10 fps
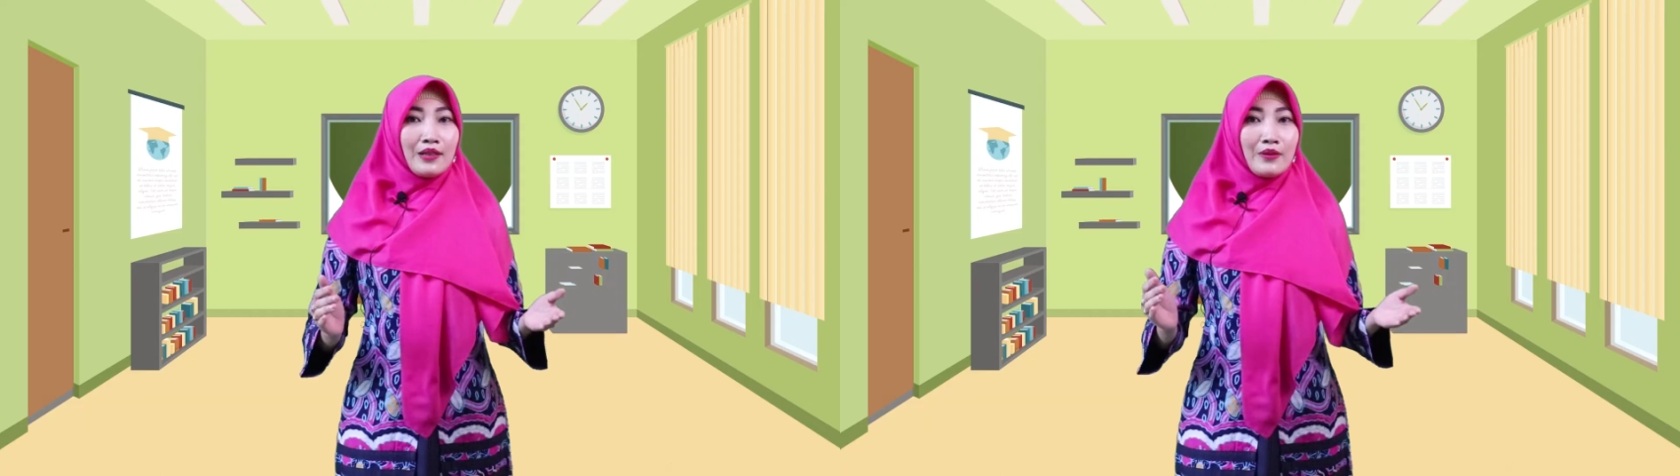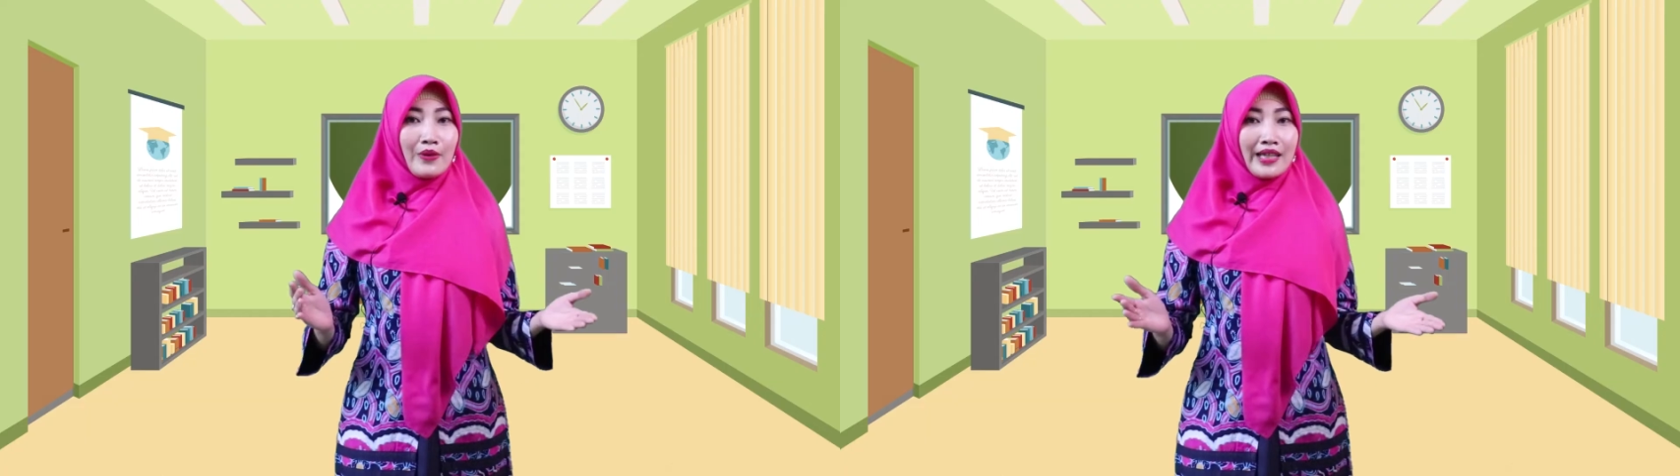
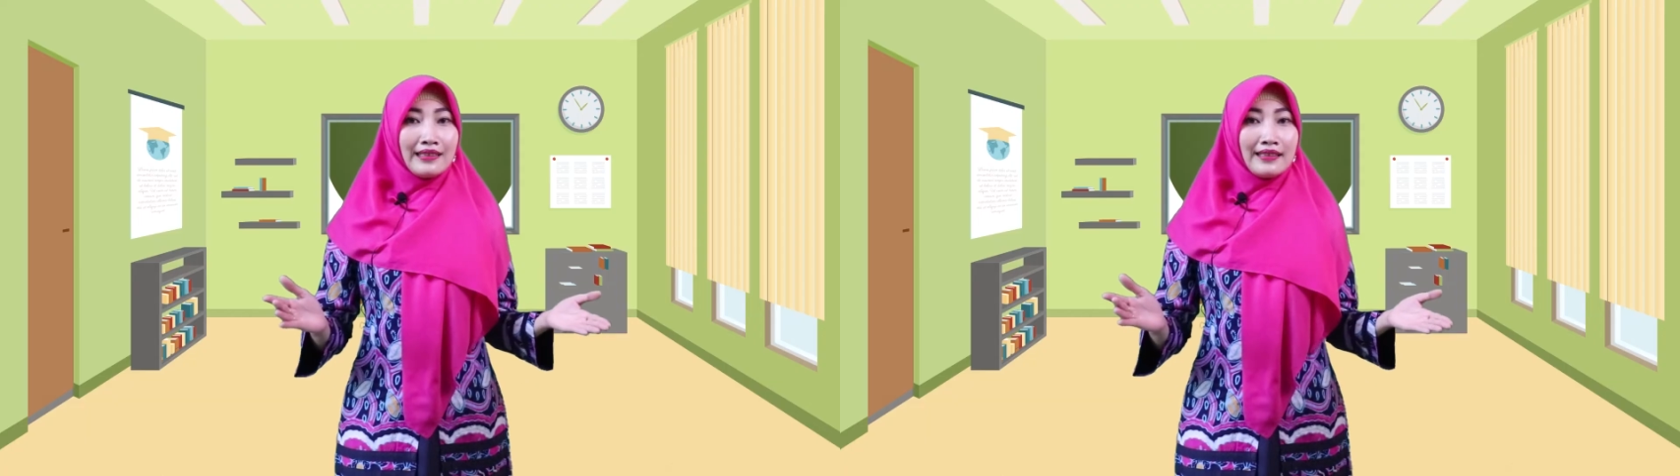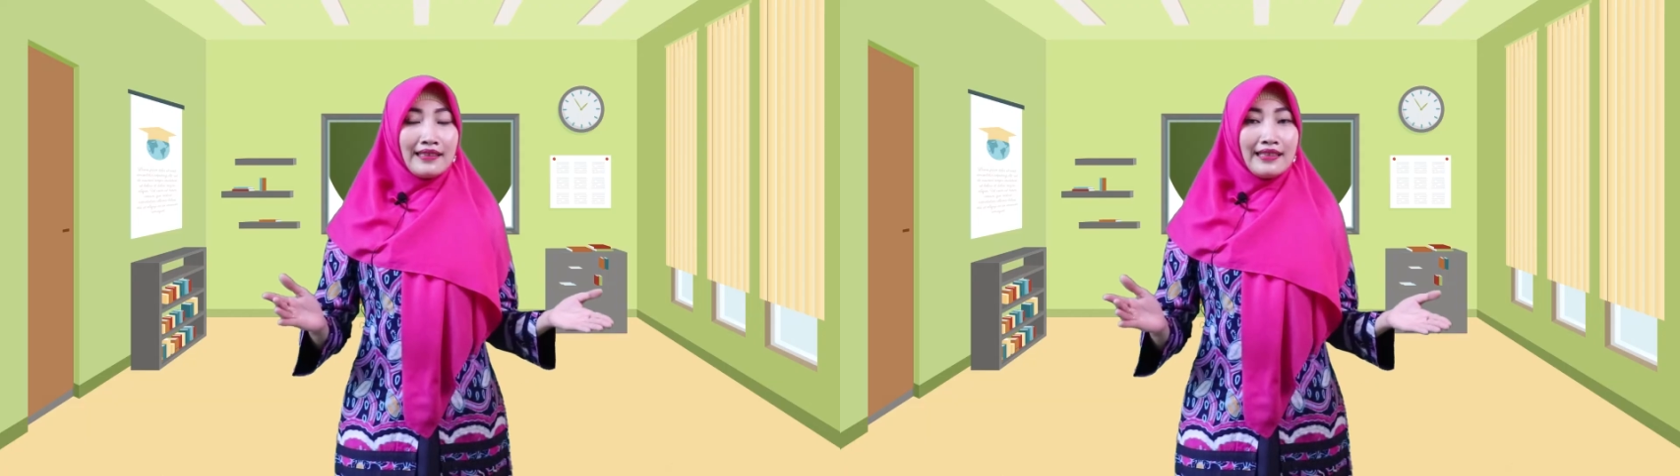
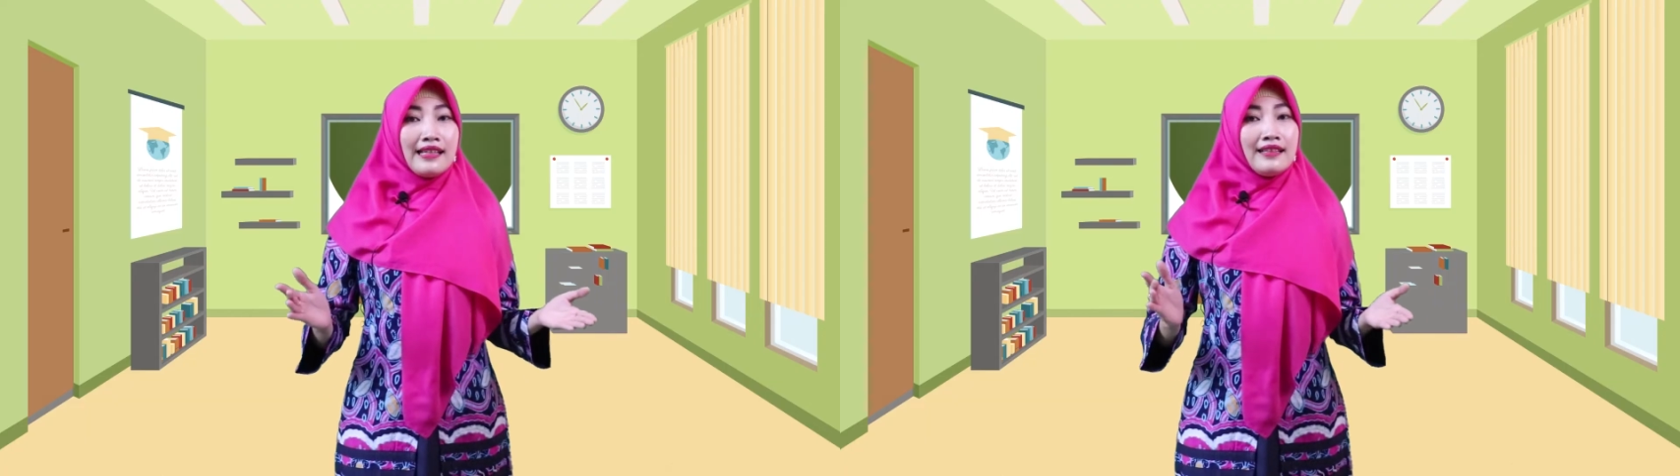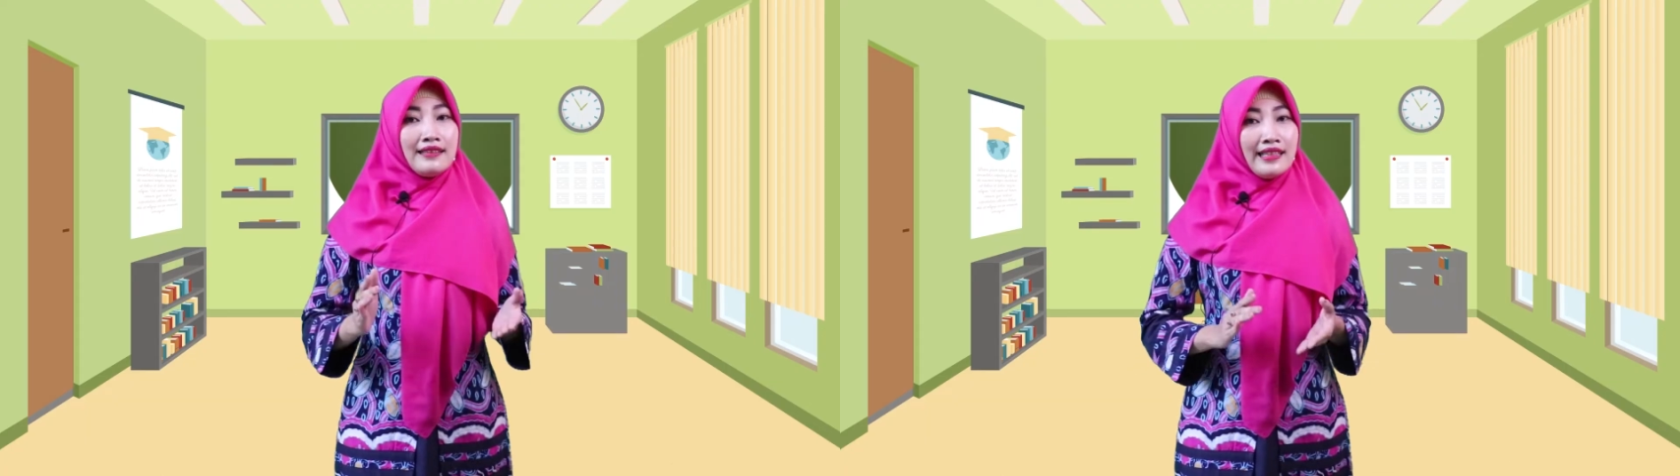Well,
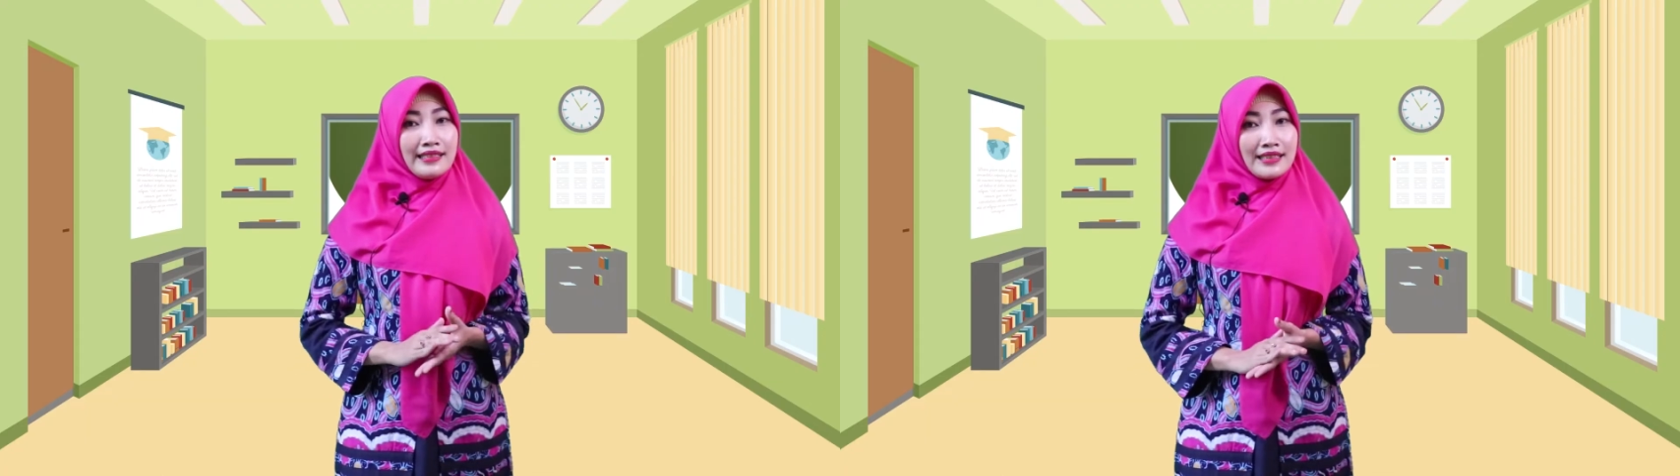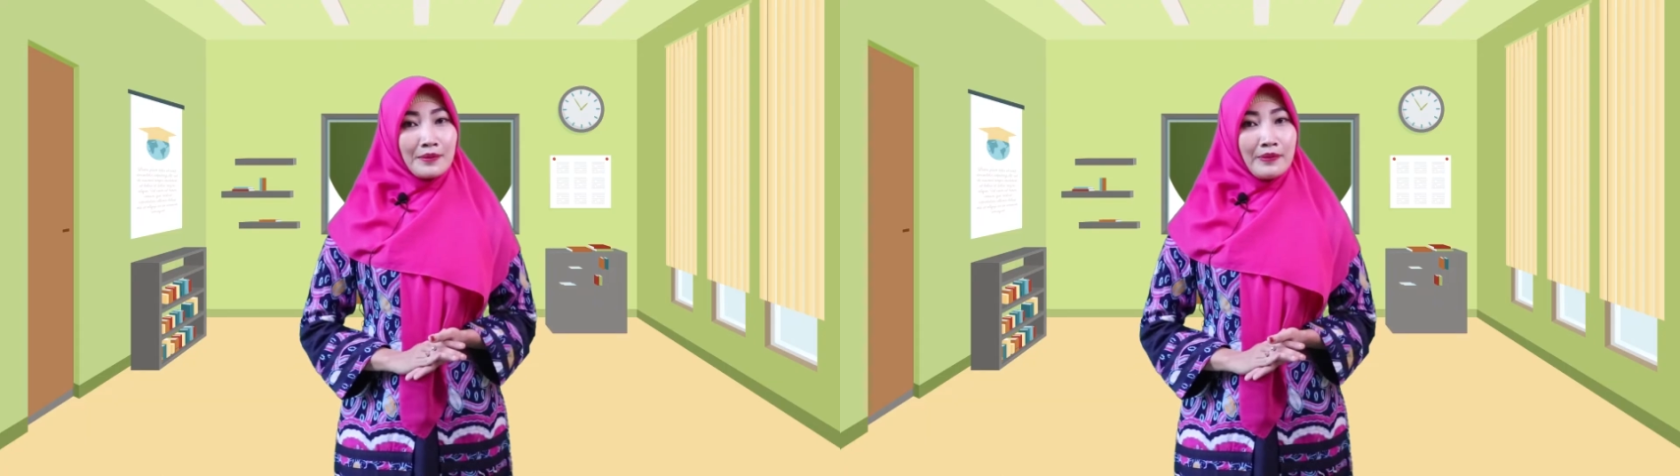
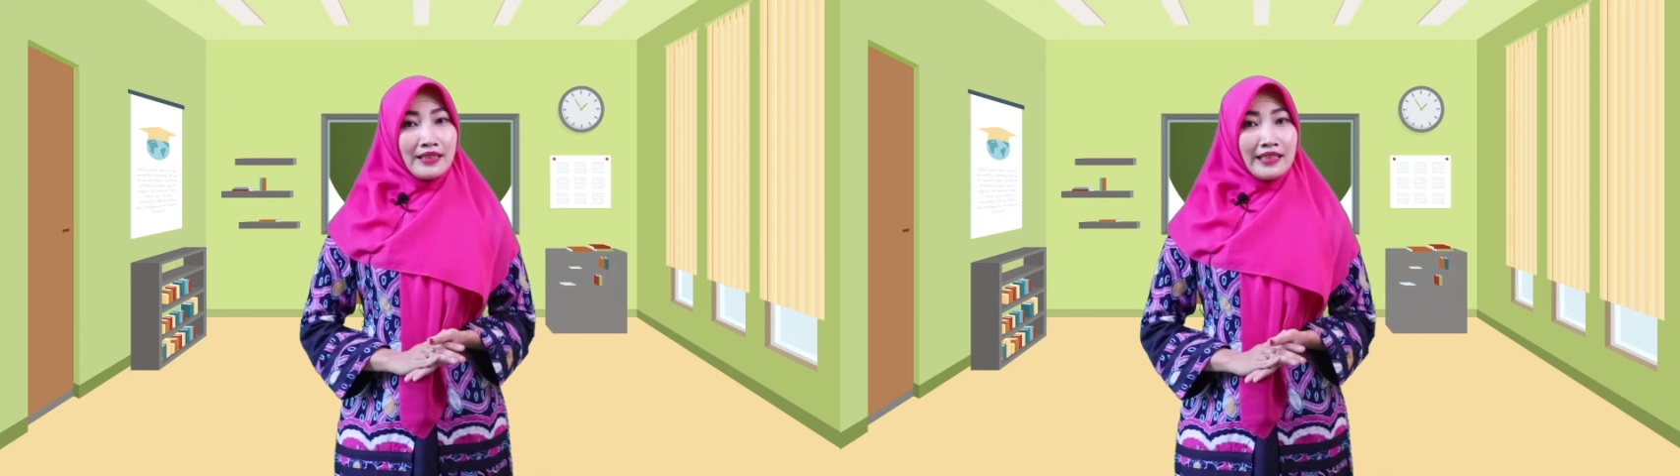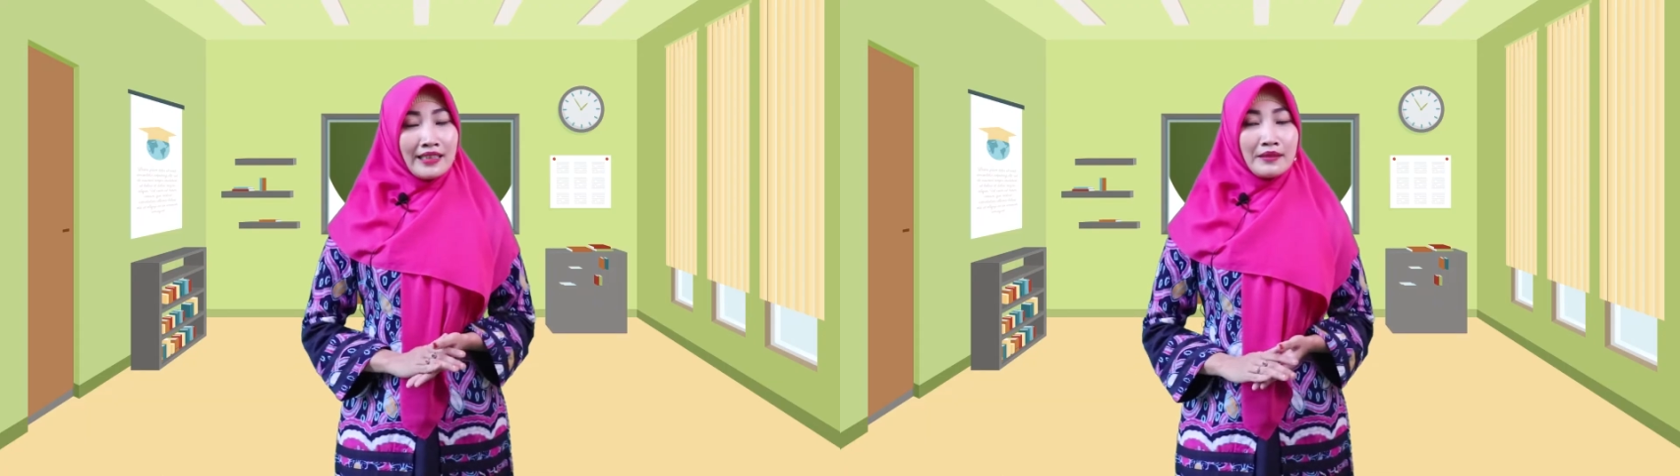let's
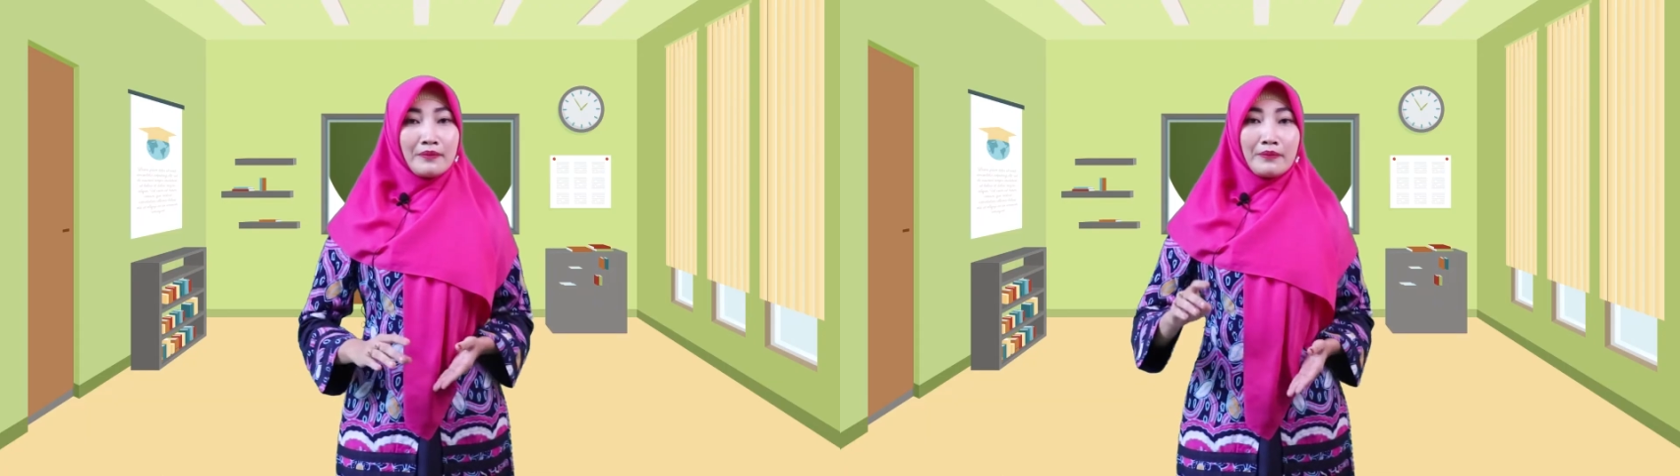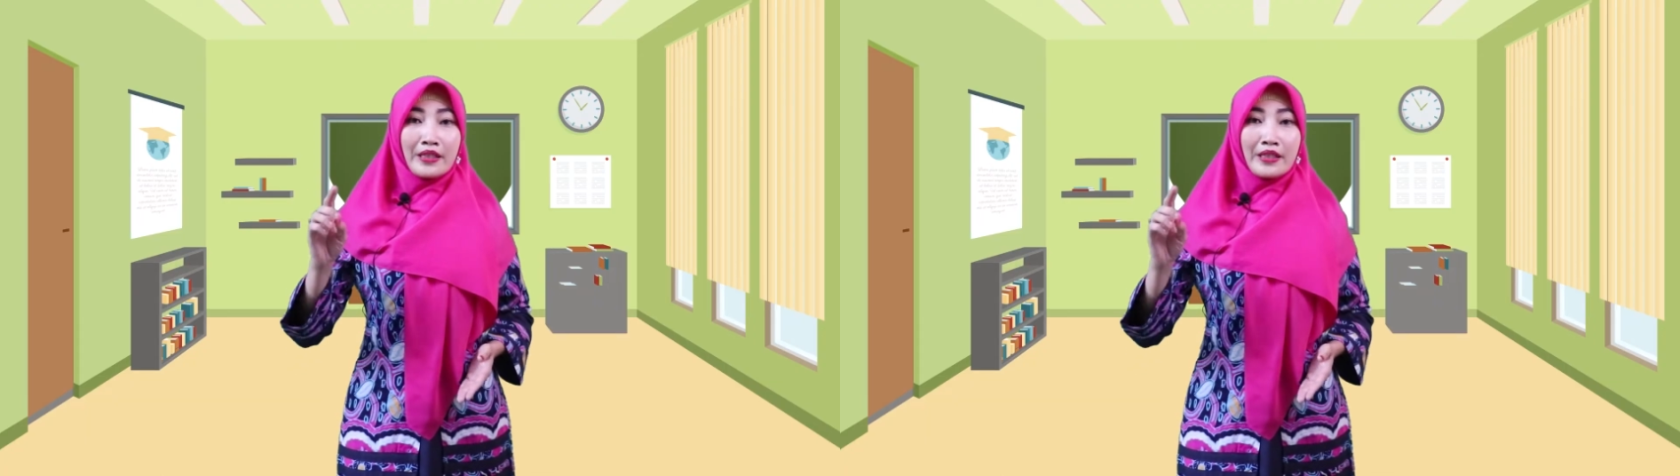begin